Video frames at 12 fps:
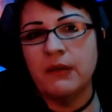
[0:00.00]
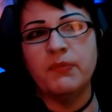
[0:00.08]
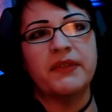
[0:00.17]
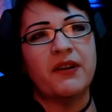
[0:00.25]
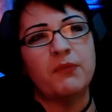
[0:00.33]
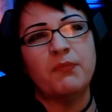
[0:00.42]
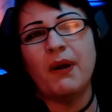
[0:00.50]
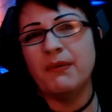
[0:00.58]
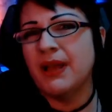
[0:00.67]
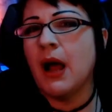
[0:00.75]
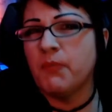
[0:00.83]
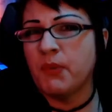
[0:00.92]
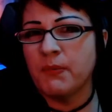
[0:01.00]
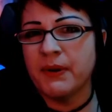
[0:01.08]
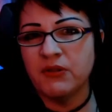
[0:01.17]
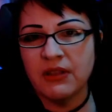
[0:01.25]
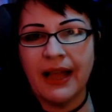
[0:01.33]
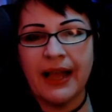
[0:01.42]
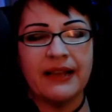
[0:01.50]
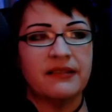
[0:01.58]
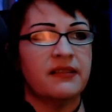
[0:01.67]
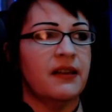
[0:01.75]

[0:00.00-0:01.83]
but they're probably upper middle class.